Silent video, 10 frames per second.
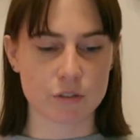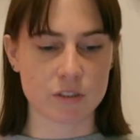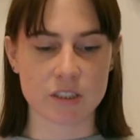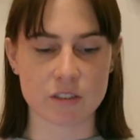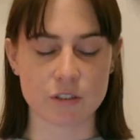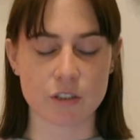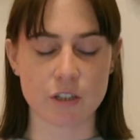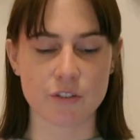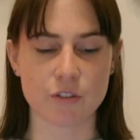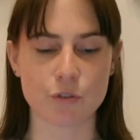
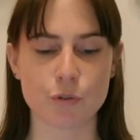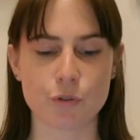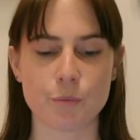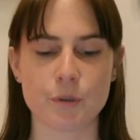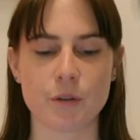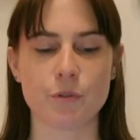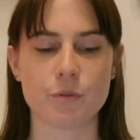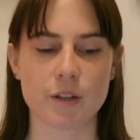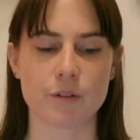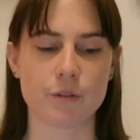$600 in total, but I would
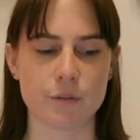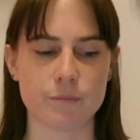rather